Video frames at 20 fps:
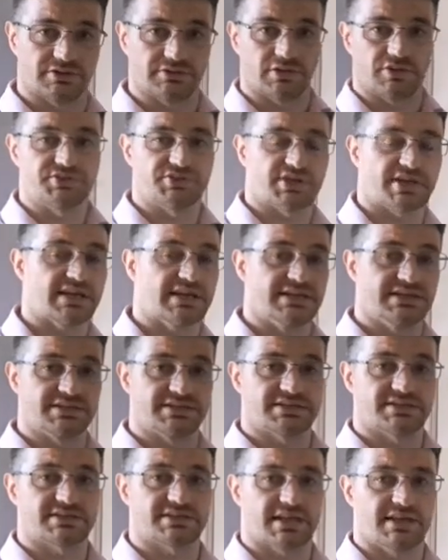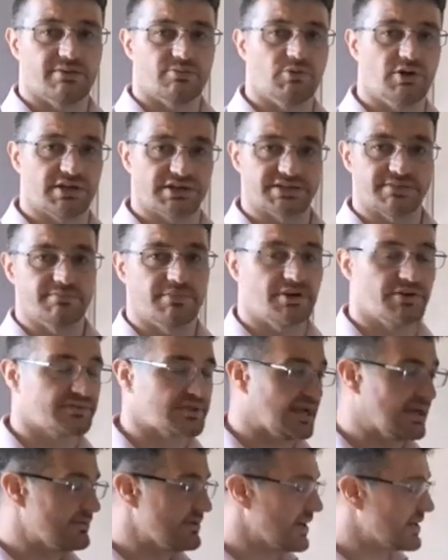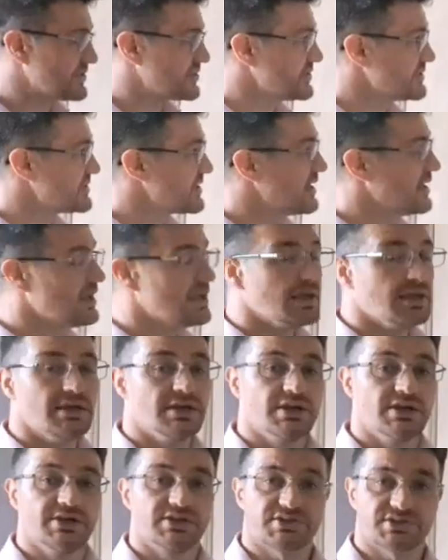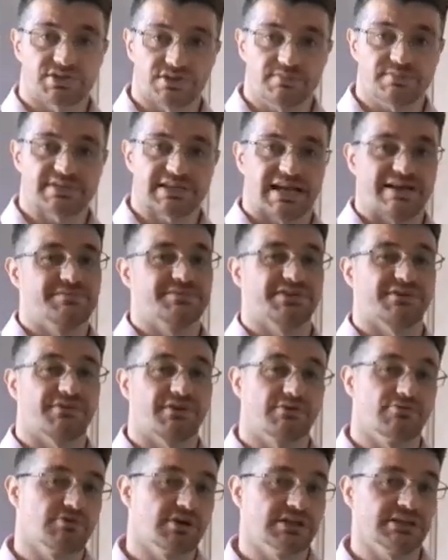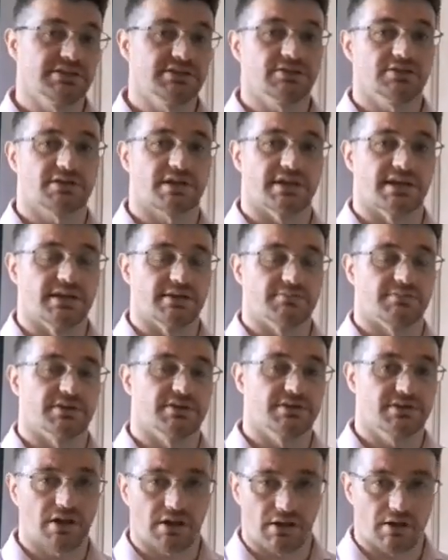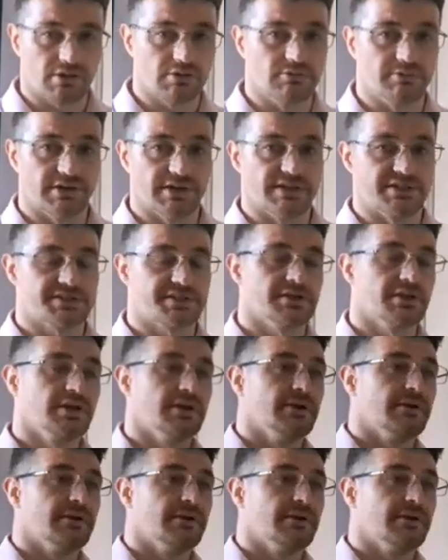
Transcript: logic is it works in both directions, sometimes if you're really lucky, but not always,